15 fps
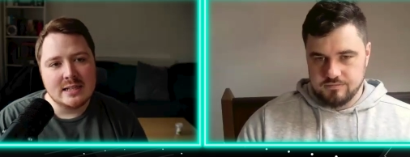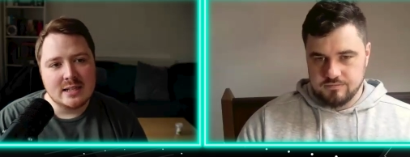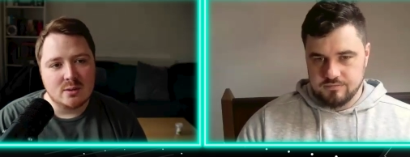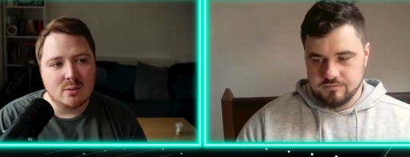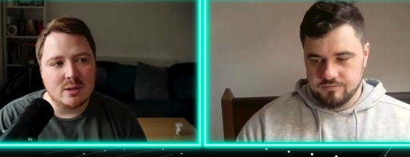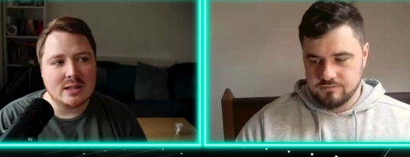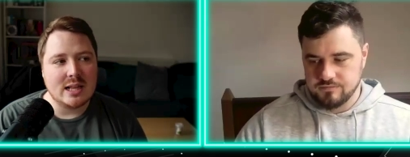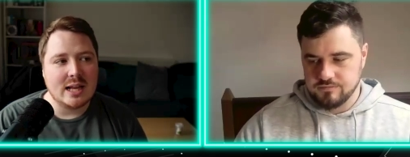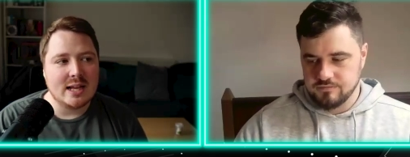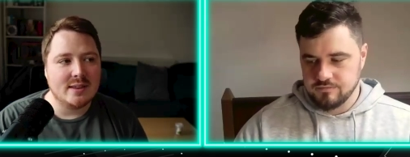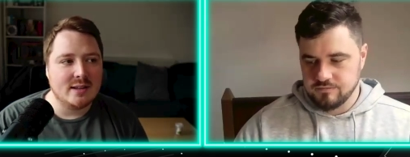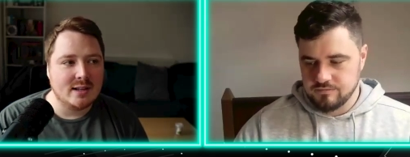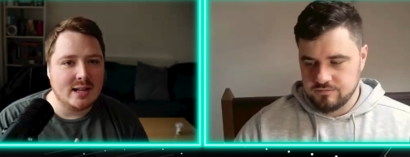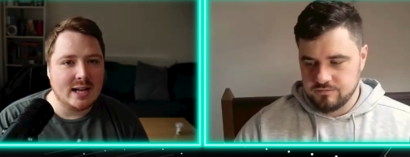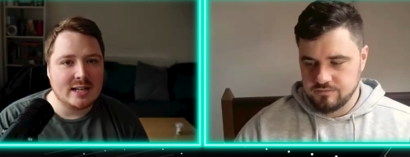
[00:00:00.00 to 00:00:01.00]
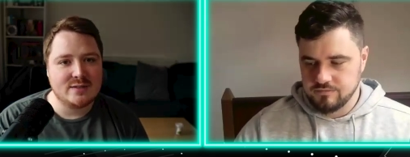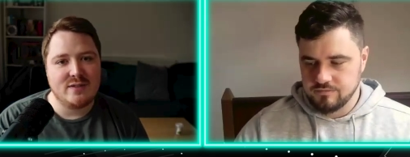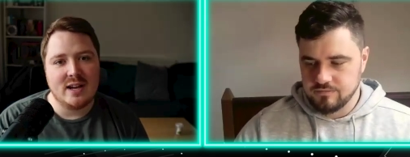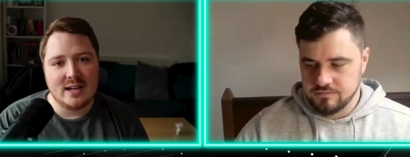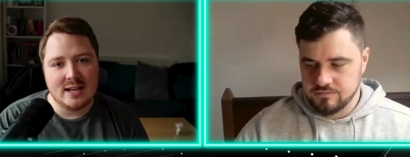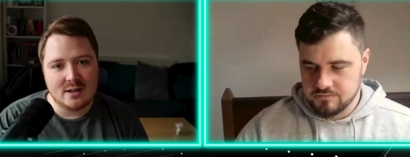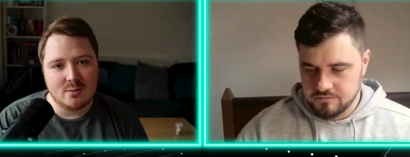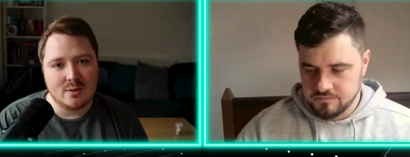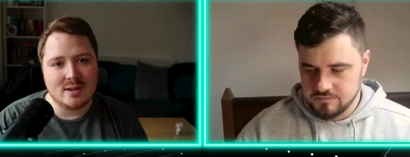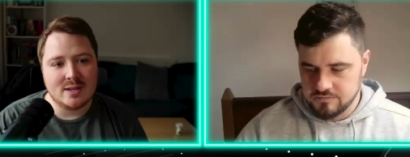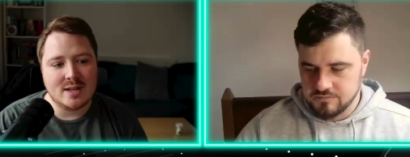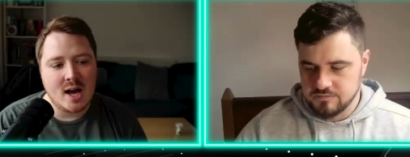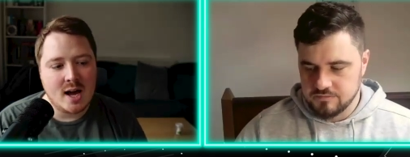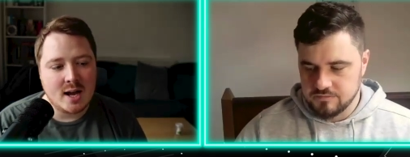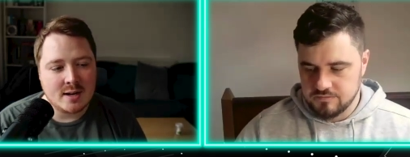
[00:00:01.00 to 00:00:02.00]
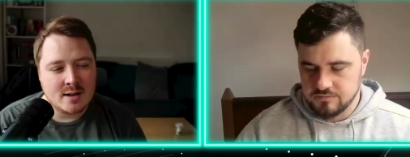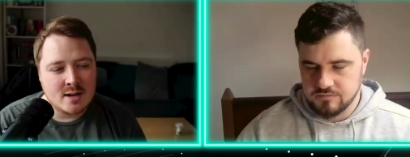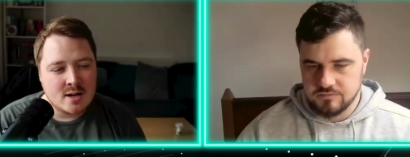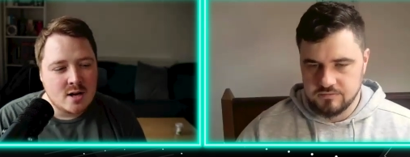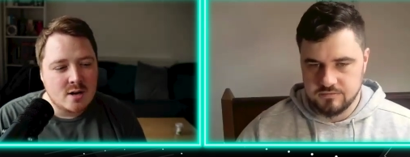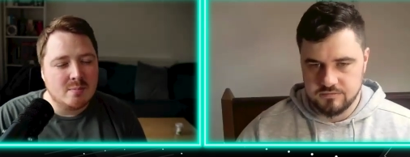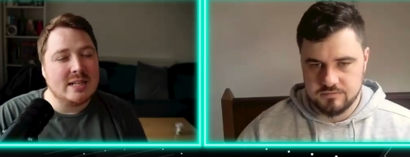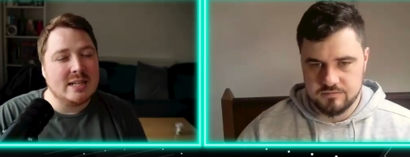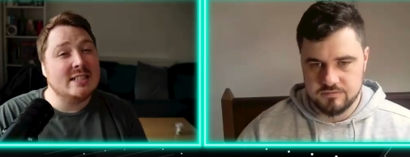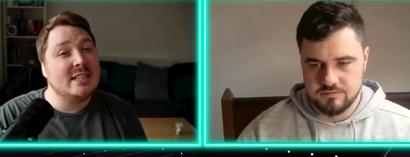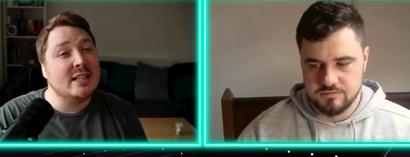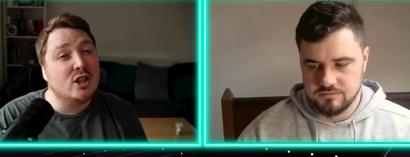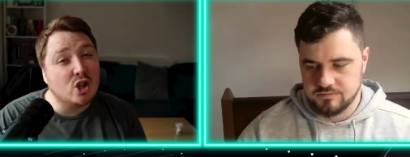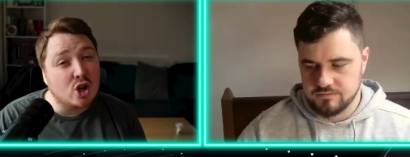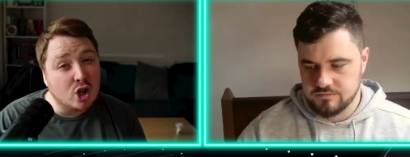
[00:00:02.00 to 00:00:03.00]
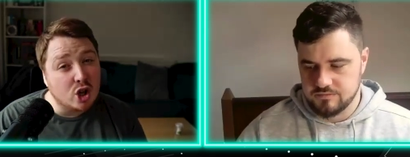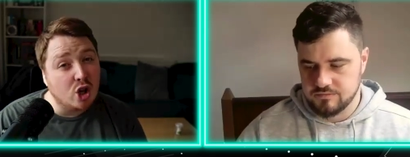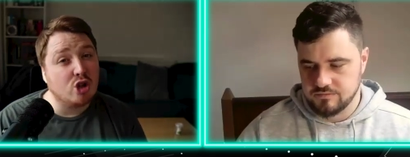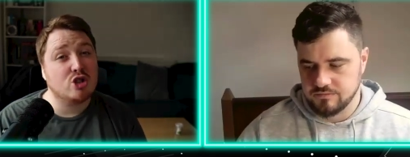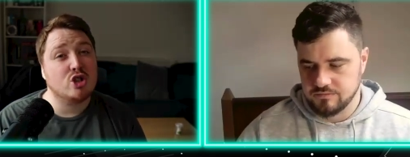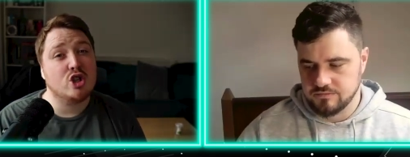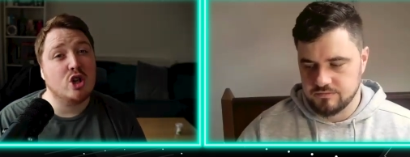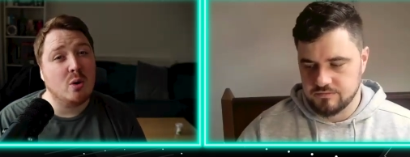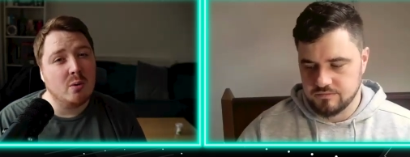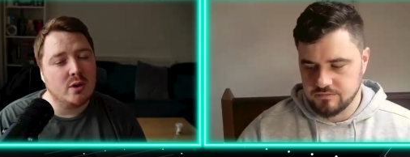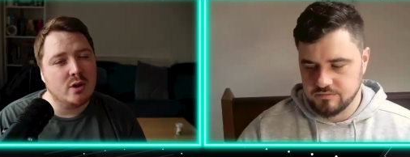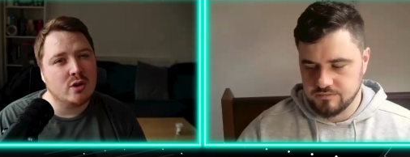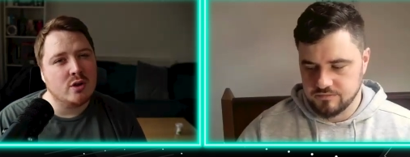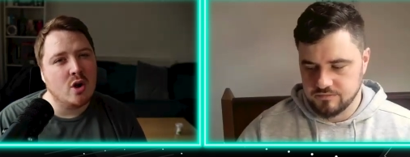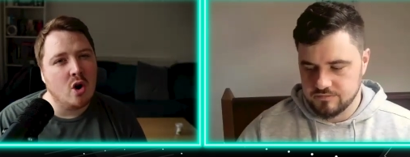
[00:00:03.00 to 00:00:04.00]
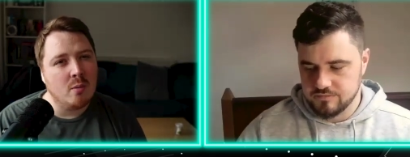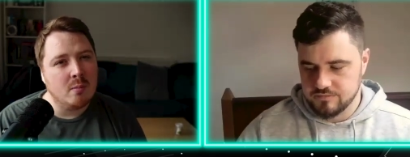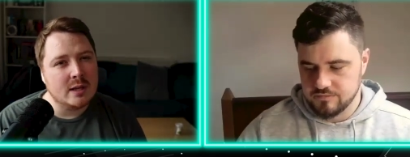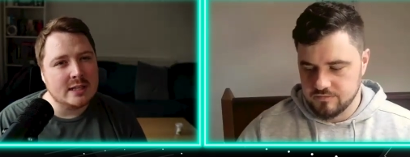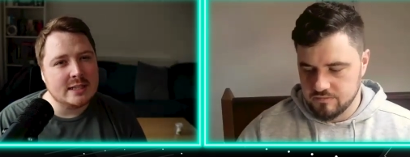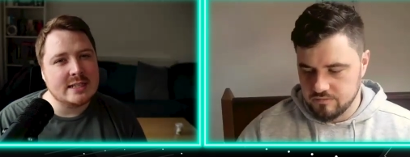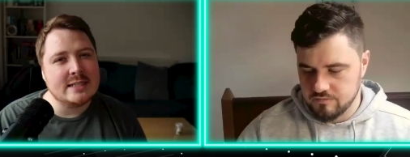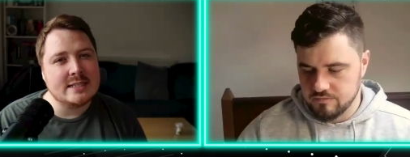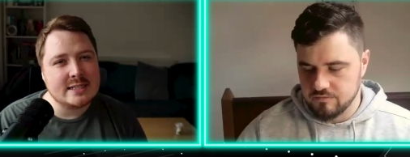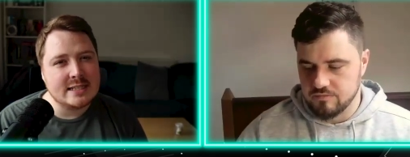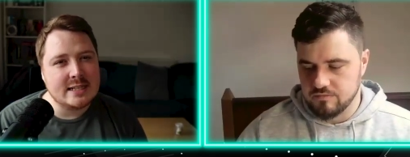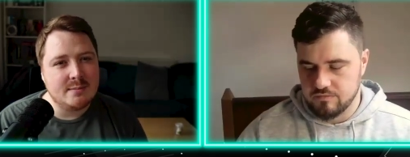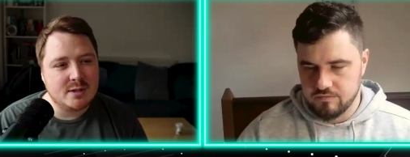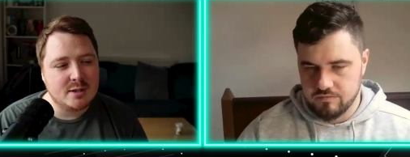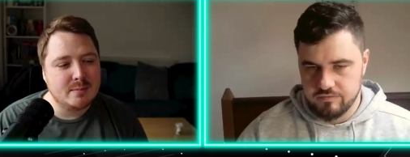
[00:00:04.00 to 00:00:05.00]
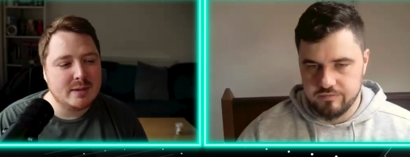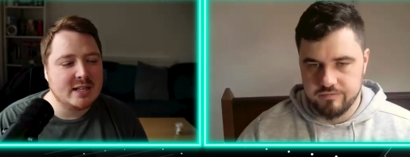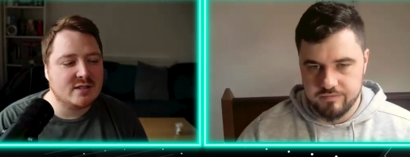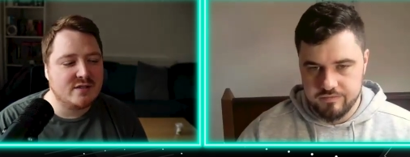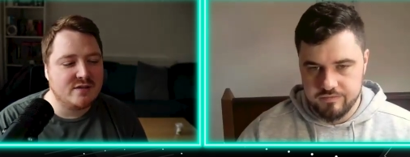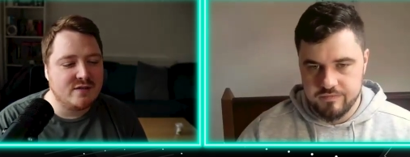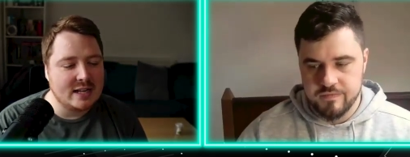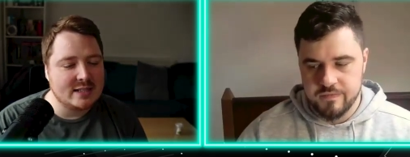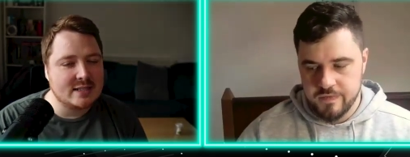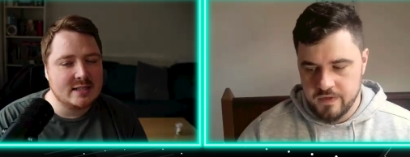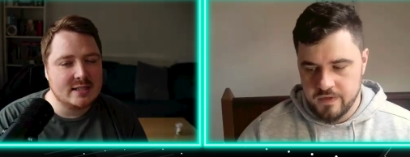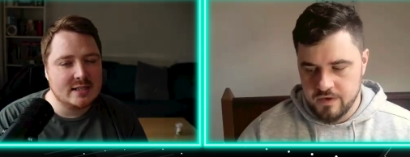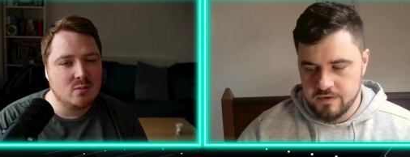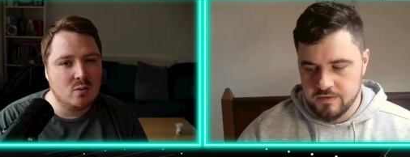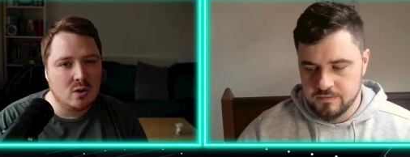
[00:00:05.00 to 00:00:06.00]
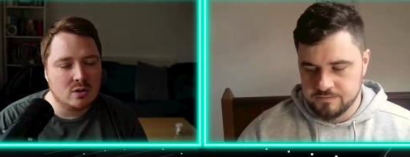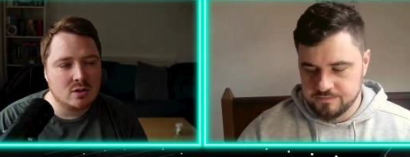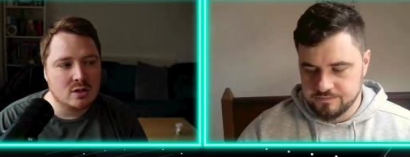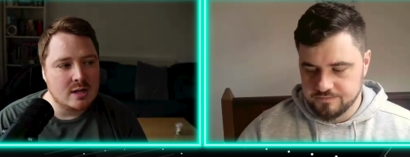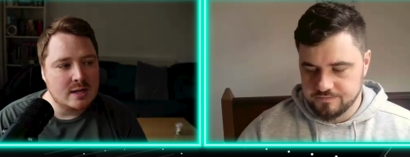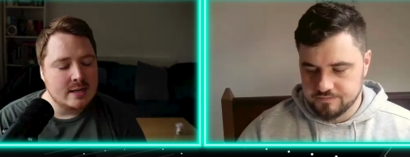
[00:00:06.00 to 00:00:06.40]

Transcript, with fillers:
Speaker 1: with like the last fight he had with Gane, but he did look a lot slower than normal. He didn't seem to be as fast as he was.